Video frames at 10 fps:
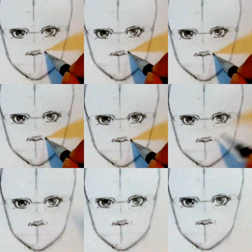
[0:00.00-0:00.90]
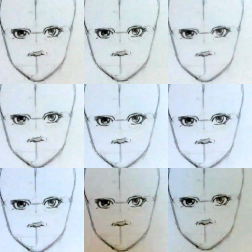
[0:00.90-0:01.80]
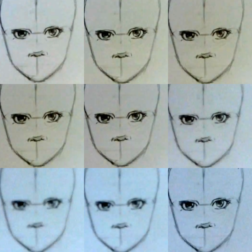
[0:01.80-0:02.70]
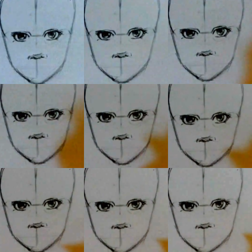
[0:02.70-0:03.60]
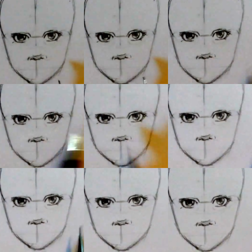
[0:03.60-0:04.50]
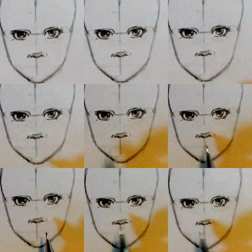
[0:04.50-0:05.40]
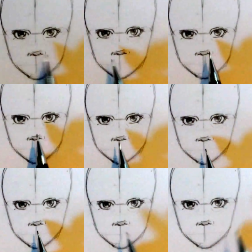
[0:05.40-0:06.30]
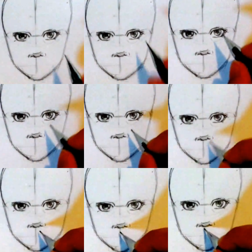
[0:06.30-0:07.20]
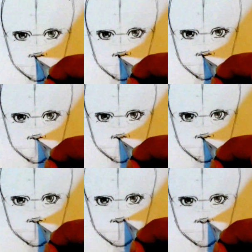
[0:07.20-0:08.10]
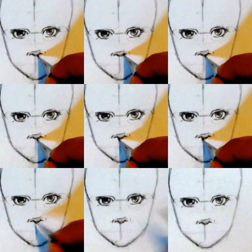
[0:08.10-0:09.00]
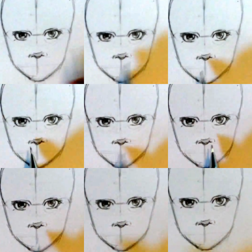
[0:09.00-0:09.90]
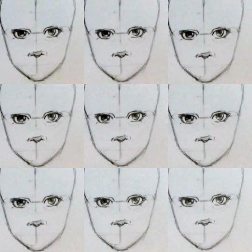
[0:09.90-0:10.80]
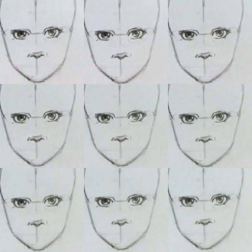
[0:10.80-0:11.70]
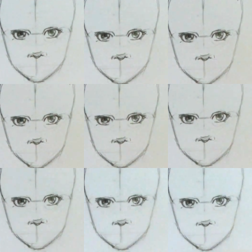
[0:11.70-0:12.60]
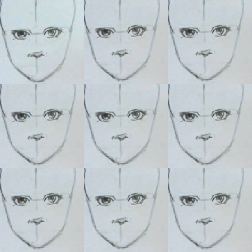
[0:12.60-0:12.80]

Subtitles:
going to do a combination of the two. We'll get a little bit of a different kind of looking face here. It looks a little bit pig nose-ish. If it does that, take that down a little bit. Makes it look a little bit more cat-like, which is